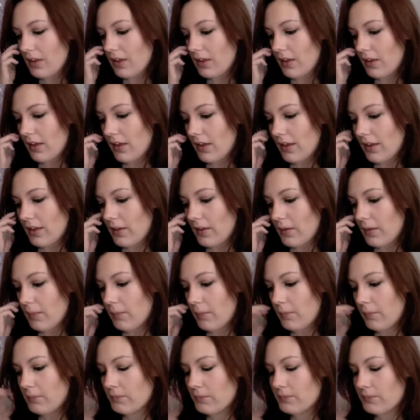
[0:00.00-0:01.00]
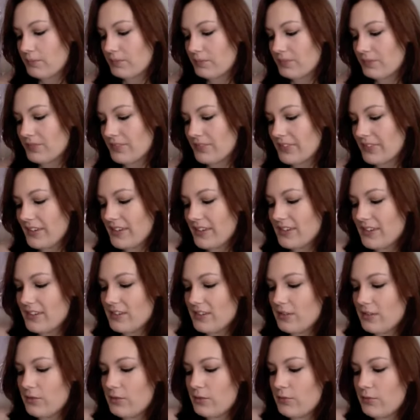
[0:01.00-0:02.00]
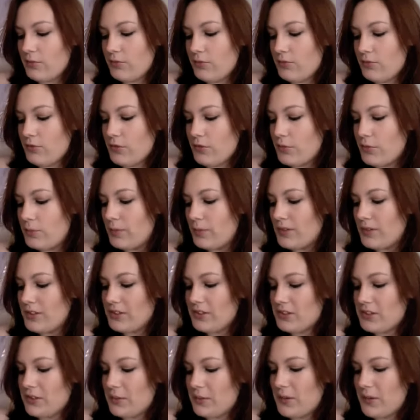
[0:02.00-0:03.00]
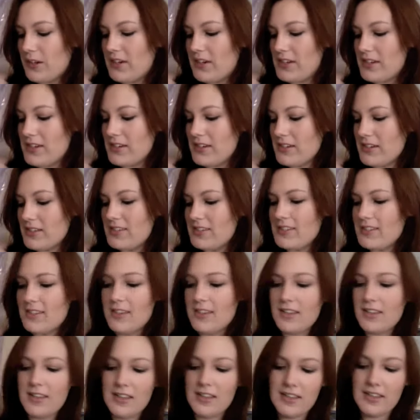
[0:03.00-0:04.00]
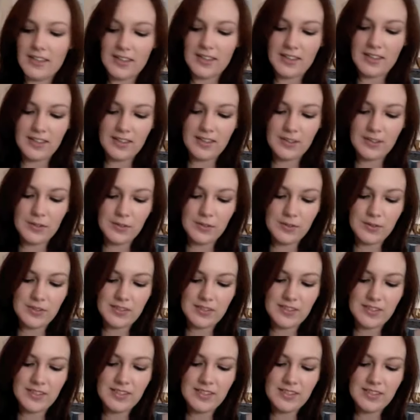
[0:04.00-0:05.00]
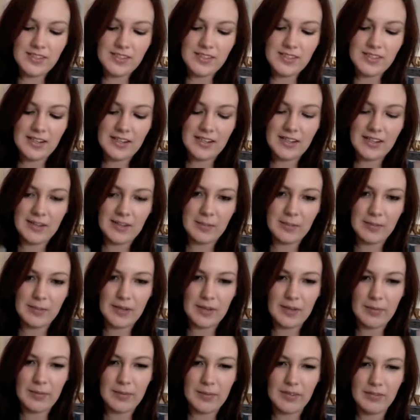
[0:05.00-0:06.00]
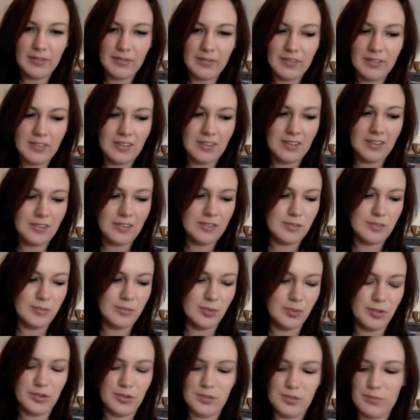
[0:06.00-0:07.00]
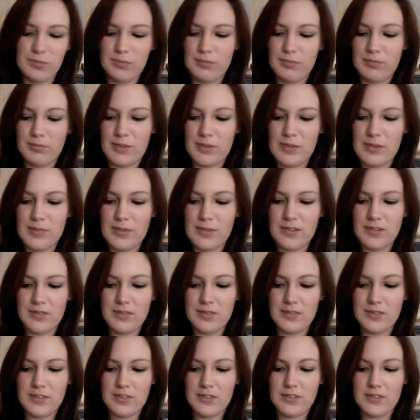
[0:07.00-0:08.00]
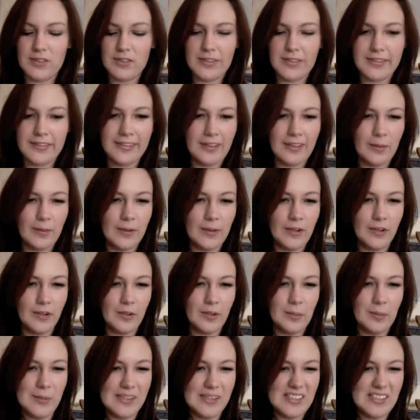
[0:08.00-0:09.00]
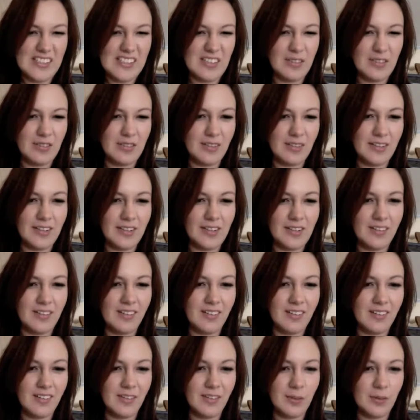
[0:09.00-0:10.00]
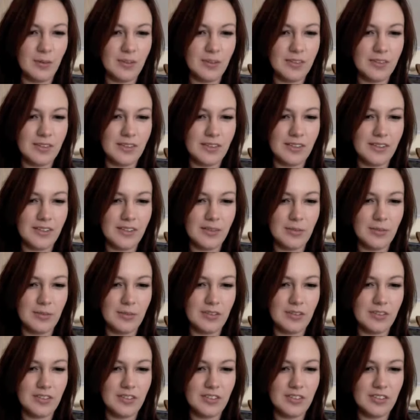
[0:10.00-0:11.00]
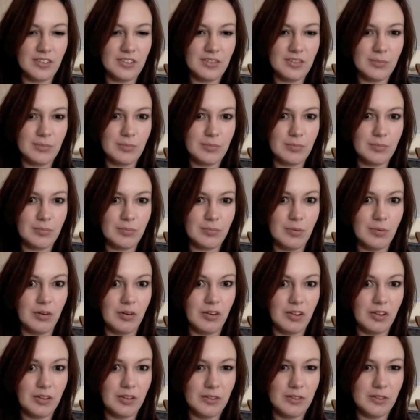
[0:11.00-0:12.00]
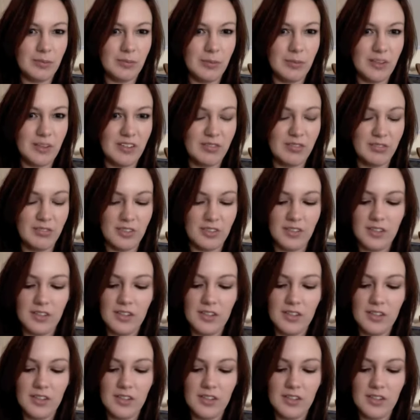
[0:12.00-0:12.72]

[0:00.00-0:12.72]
Um, then for blusher wise, I use the Dandelion by Benefit, lots of products by Benefit. I think I went on a massive like haul one time and just bought loads of Benefit.